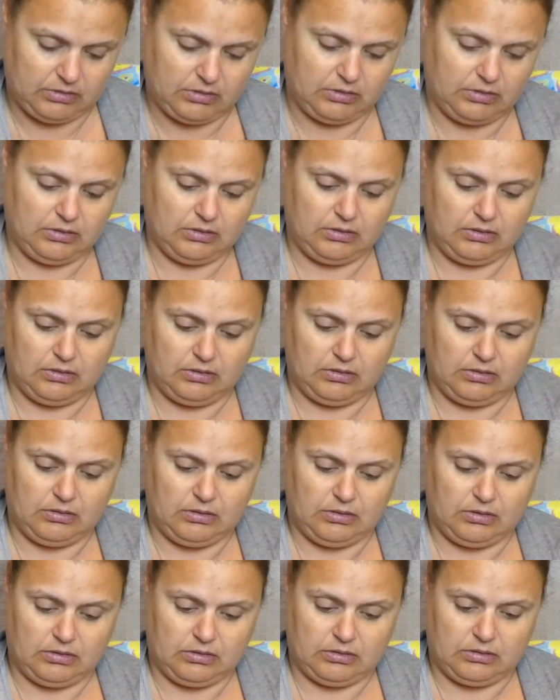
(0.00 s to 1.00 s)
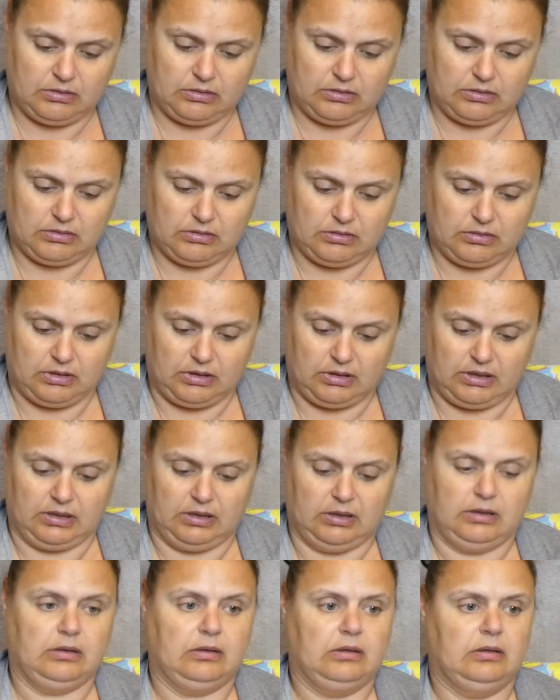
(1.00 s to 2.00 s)

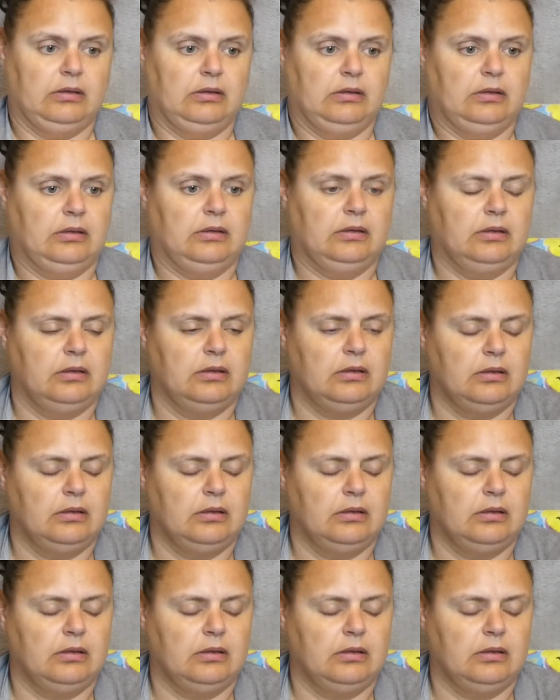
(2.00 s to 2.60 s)
(no one is talking)